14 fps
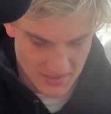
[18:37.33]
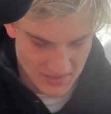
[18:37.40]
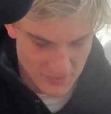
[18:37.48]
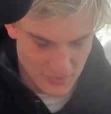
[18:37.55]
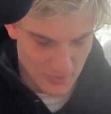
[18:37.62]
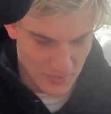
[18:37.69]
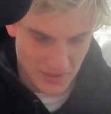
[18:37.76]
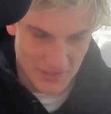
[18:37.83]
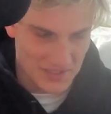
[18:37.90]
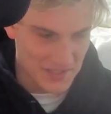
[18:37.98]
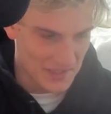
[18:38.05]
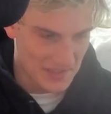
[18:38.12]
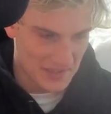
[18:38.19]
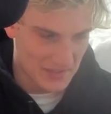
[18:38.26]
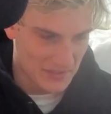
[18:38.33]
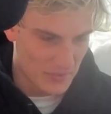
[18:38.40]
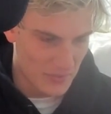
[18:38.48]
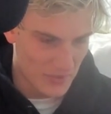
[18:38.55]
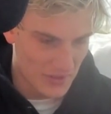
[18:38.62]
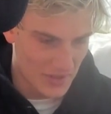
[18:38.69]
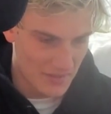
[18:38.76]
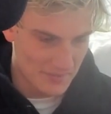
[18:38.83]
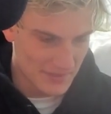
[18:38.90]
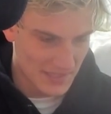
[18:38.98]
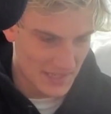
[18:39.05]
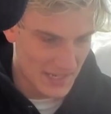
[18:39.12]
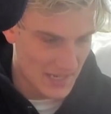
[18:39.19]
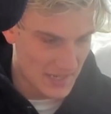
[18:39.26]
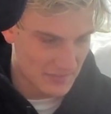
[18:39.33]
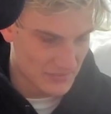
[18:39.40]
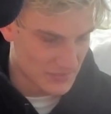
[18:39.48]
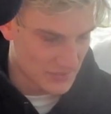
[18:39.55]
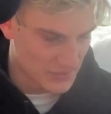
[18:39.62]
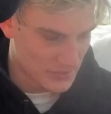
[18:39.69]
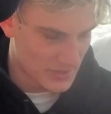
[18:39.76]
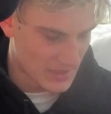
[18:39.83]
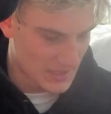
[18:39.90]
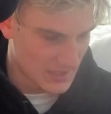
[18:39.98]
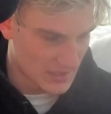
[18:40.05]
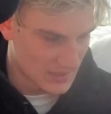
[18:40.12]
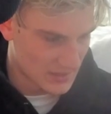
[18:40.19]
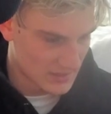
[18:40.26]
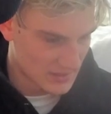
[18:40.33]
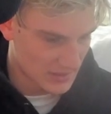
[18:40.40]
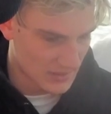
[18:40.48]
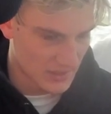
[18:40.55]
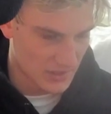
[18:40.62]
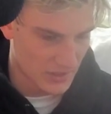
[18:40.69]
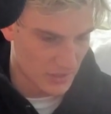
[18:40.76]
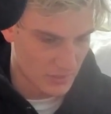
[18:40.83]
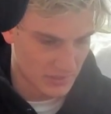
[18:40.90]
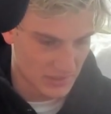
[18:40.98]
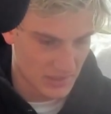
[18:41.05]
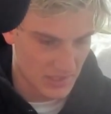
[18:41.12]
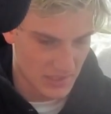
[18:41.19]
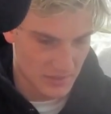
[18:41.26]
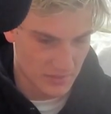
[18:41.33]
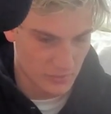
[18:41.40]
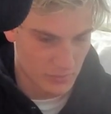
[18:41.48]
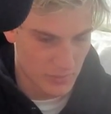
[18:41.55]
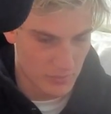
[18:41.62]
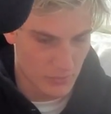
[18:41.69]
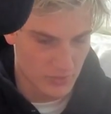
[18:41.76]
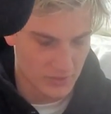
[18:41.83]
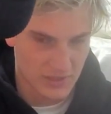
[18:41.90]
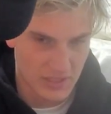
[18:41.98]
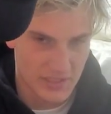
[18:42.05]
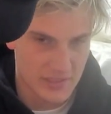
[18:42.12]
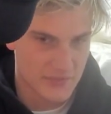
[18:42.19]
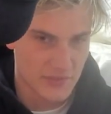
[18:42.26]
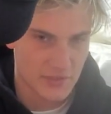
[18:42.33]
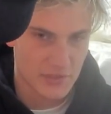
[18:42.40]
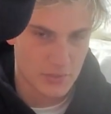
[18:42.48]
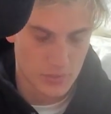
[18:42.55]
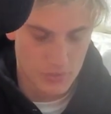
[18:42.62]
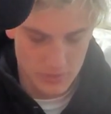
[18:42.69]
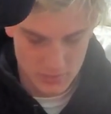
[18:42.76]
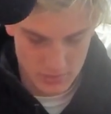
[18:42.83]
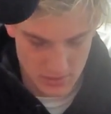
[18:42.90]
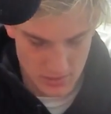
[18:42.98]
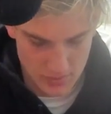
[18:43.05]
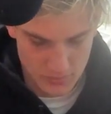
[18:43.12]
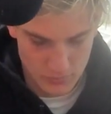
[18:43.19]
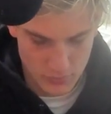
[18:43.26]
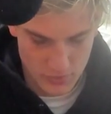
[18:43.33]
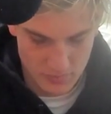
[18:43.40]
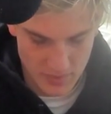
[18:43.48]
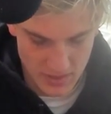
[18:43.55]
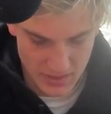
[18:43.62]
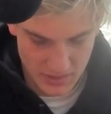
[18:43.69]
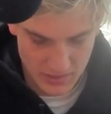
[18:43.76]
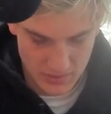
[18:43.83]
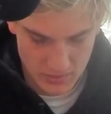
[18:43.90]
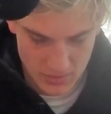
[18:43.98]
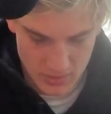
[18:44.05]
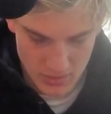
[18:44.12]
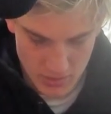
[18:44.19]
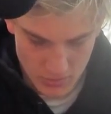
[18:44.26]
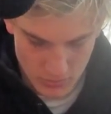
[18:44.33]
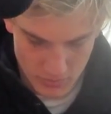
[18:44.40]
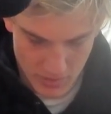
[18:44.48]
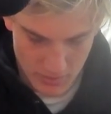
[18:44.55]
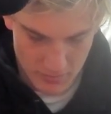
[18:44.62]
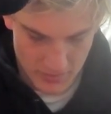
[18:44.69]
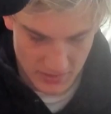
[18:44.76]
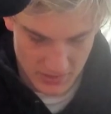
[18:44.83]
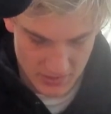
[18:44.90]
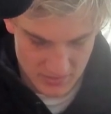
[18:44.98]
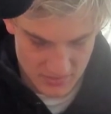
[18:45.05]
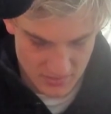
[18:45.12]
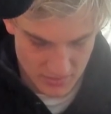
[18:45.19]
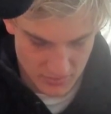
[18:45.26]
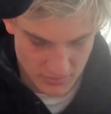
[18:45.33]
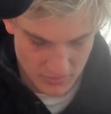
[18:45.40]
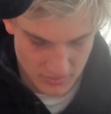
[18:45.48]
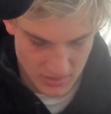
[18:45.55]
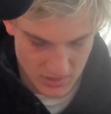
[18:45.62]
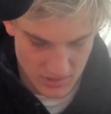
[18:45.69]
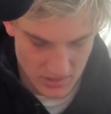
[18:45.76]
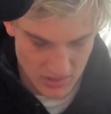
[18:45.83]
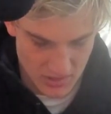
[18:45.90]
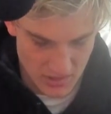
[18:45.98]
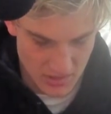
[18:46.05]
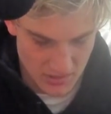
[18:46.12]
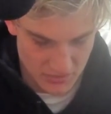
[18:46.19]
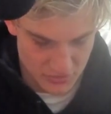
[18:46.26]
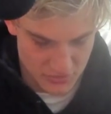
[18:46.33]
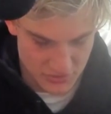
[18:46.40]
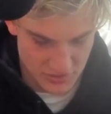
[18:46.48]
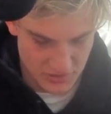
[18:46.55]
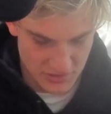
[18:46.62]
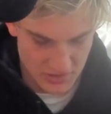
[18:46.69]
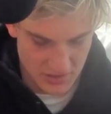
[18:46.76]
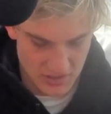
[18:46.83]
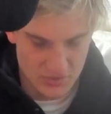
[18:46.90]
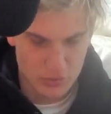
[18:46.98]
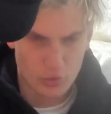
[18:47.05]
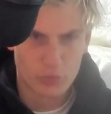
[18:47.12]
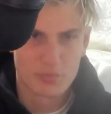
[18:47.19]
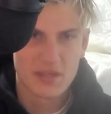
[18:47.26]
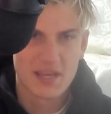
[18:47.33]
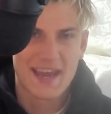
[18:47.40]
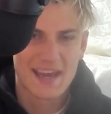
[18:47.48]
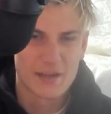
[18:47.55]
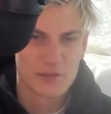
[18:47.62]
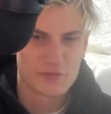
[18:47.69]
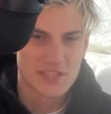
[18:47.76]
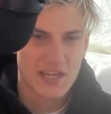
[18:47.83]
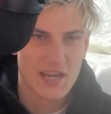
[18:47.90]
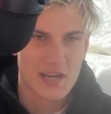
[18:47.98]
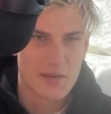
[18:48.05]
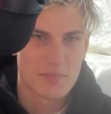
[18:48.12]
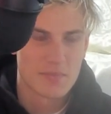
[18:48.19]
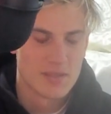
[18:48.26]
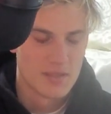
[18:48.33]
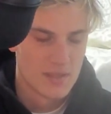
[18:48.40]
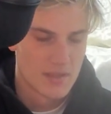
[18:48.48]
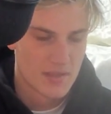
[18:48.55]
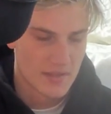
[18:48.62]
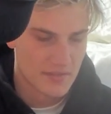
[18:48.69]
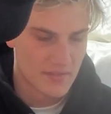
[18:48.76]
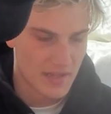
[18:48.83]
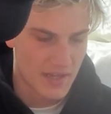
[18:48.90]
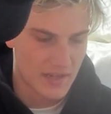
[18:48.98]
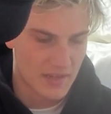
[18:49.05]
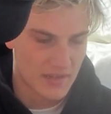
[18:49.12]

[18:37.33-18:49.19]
work here, or I'm going to have to concur with the client a little bit more. The client's very cool. One of my buddies, so he understood. He told me ahead of time that